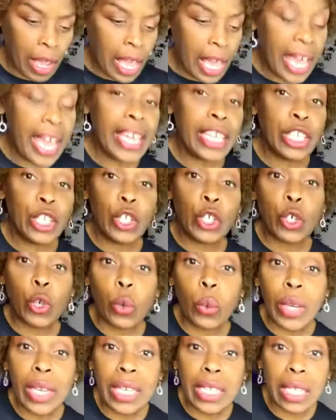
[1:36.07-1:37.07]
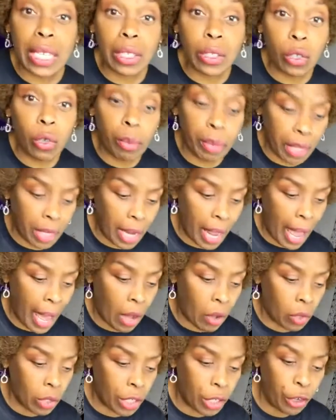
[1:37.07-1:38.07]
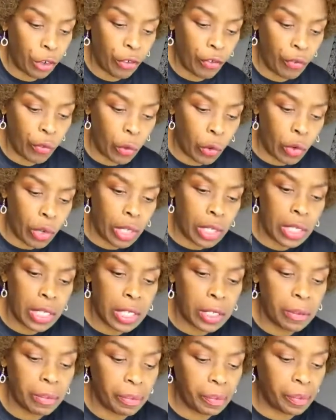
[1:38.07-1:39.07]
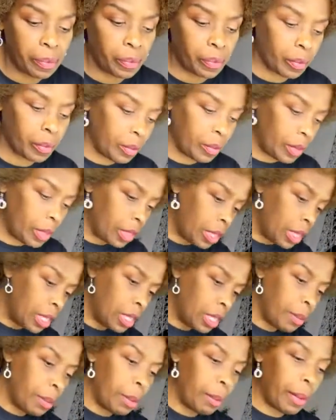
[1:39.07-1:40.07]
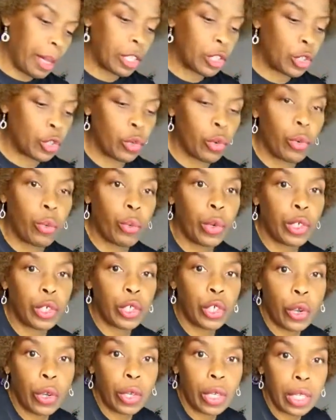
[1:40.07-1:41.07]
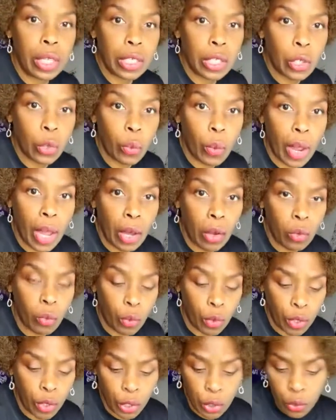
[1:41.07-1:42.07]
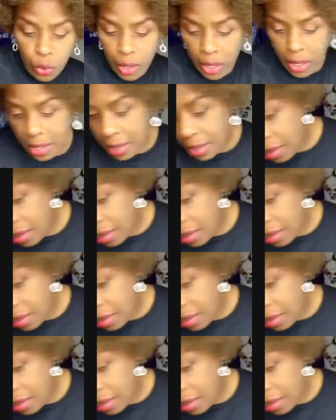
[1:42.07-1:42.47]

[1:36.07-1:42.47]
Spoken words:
and squeeze a little bit out here for us. Let me make sure we're turning this around where you can